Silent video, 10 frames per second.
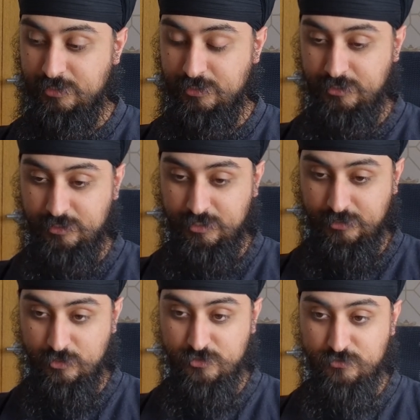
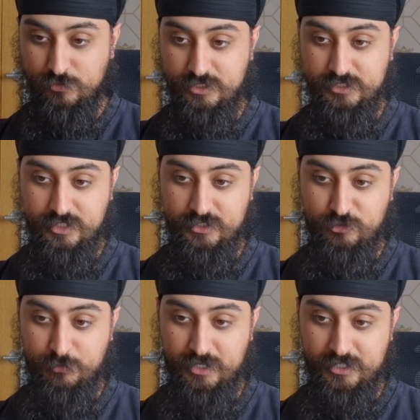he goes through these
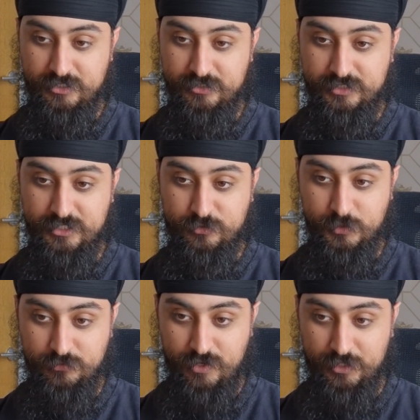tribulations, gets
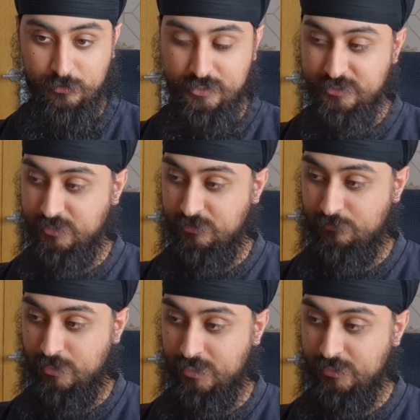crucified, all this
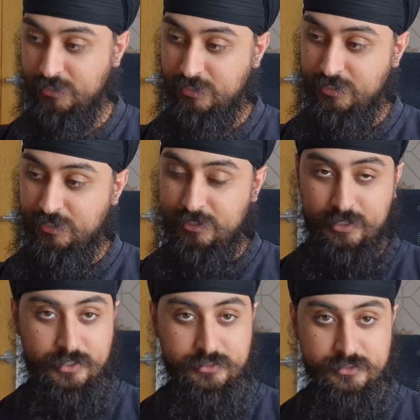stuff, right?
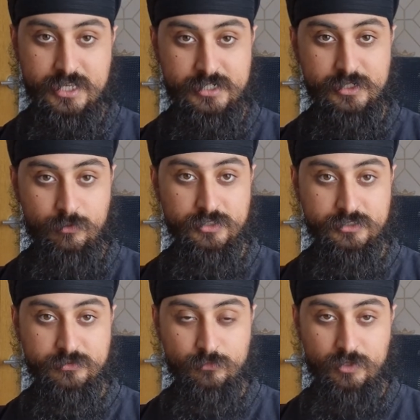It's essentially
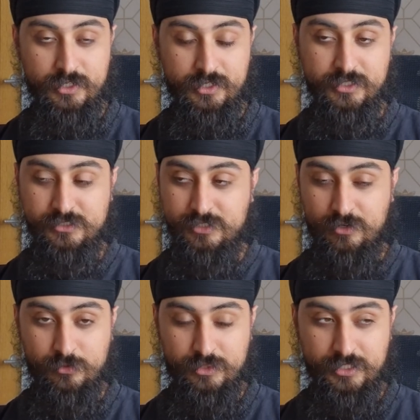what it is. The
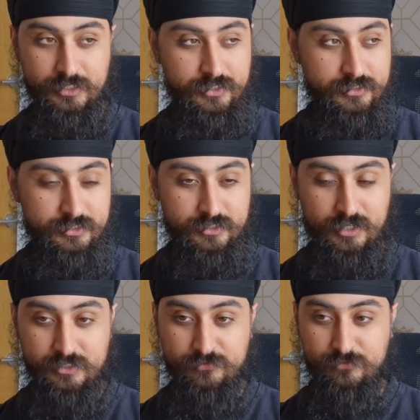whole thing is a
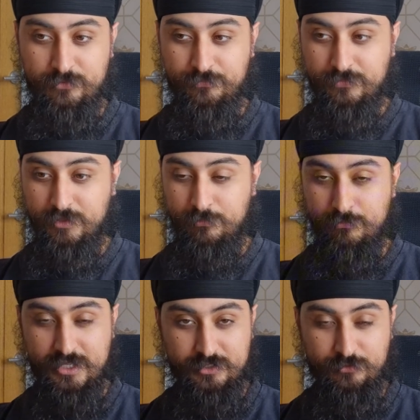kind of
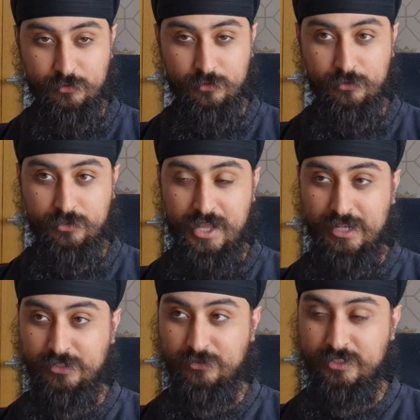metaphor and
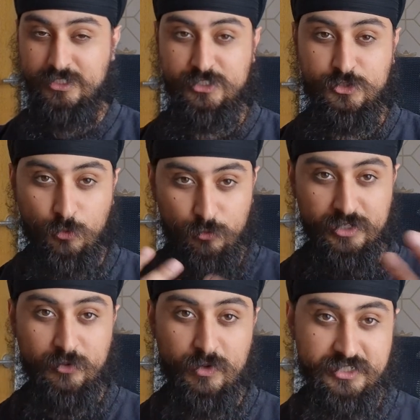allegory. It's a
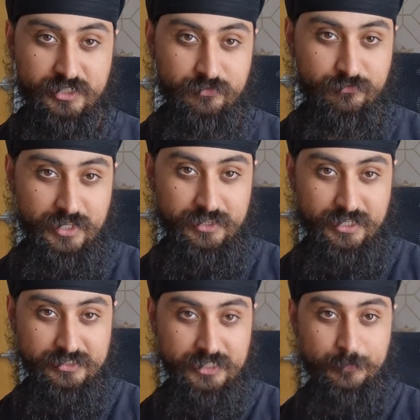story in which to convey
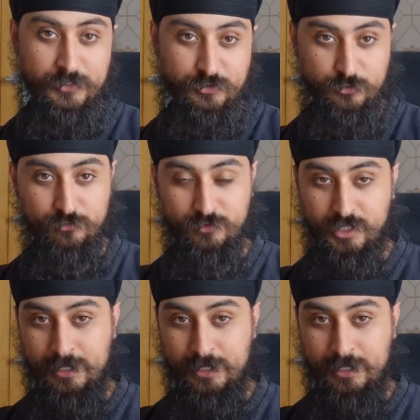that deeper truth.